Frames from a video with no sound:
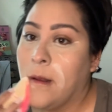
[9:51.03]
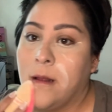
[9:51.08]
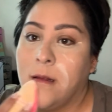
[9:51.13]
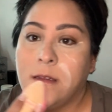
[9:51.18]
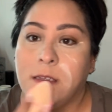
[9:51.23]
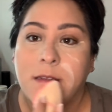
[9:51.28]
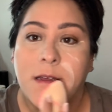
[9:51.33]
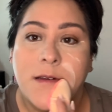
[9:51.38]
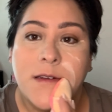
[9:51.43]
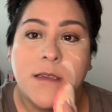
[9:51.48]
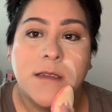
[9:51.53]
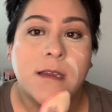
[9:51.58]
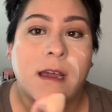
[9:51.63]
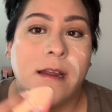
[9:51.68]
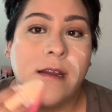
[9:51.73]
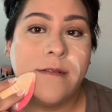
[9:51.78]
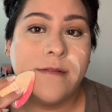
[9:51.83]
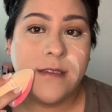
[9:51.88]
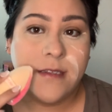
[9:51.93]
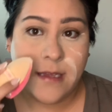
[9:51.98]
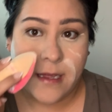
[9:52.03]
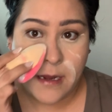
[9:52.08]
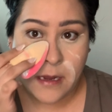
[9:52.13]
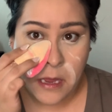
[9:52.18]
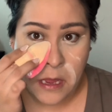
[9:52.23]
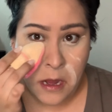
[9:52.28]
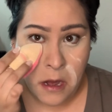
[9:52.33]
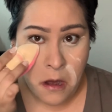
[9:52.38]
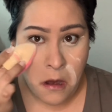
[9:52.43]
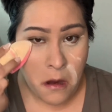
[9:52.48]
So I just kind of set
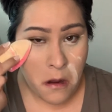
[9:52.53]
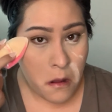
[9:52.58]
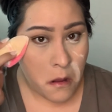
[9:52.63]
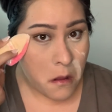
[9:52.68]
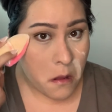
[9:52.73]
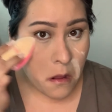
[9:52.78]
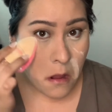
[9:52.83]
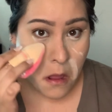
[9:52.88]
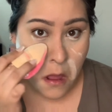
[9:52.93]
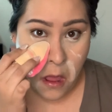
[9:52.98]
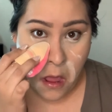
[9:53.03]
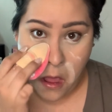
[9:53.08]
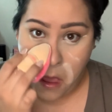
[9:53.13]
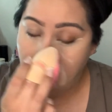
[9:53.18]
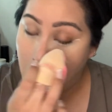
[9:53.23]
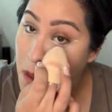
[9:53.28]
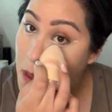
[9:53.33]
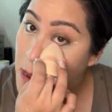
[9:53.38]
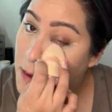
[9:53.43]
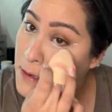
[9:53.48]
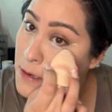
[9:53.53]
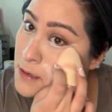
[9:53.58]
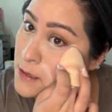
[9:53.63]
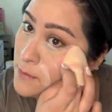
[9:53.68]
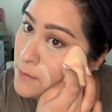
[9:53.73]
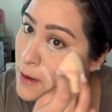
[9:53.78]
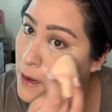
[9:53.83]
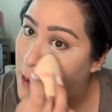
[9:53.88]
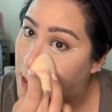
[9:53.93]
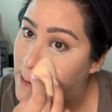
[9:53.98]
here and under
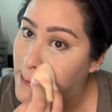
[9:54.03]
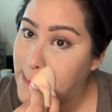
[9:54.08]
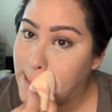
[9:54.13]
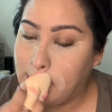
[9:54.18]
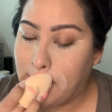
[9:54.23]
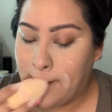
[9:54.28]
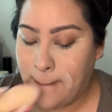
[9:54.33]
my eyes.